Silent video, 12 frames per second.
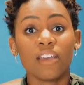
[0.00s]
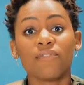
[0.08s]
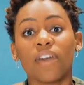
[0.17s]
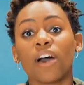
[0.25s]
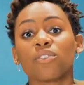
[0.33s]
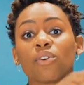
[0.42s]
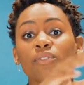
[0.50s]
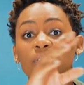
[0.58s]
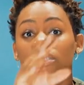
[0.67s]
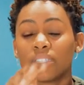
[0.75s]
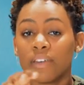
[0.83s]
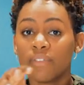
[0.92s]
and they found
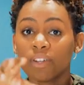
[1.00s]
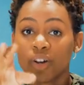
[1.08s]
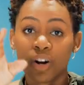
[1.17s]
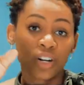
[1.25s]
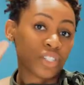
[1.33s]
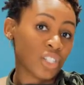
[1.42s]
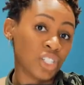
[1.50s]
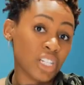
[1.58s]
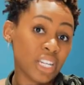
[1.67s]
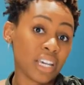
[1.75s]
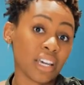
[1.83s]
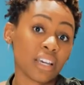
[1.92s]
over seven
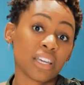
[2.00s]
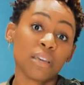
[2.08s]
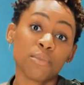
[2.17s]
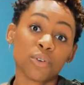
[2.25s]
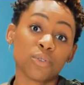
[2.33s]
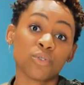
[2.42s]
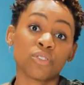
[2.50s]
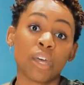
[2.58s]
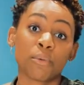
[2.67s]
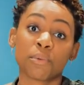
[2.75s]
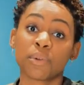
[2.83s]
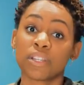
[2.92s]
carcinogenic chemicals
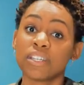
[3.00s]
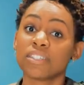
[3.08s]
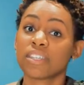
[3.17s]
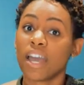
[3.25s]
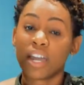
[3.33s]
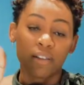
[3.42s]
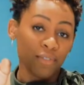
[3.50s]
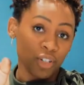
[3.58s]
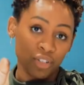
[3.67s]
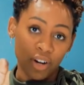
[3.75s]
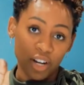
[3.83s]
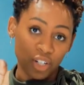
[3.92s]
that were released out of
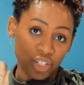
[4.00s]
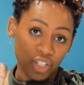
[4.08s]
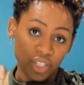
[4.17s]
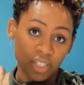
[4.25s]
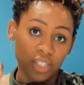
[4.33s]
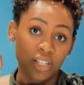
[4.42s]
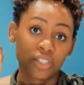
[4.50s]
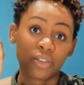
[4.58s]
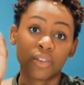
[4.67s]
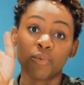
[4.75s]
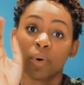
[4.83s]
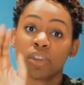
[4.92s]
your dryer sheets. And
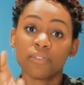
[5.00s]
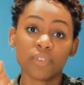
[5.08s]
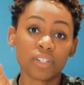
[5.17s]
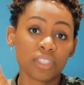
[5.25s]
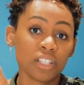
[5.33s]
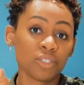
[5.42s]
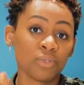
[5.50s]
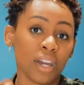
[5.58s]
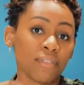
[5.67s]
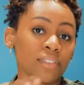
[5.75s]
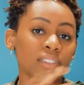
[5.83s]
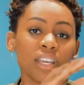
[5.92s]
so the one of the first things you
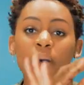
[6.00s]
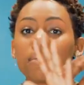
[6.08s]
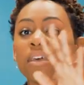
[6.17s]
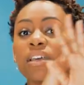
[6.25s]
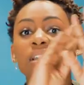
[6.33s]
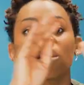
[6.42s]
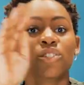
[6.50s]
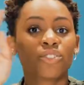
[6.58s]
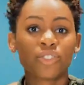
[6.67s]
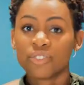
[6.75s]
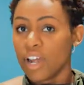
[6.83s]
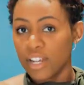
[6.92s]
have to stop
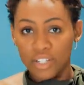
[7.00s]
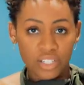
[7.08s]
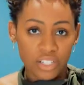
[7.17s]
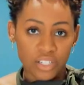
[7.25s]
is your dryer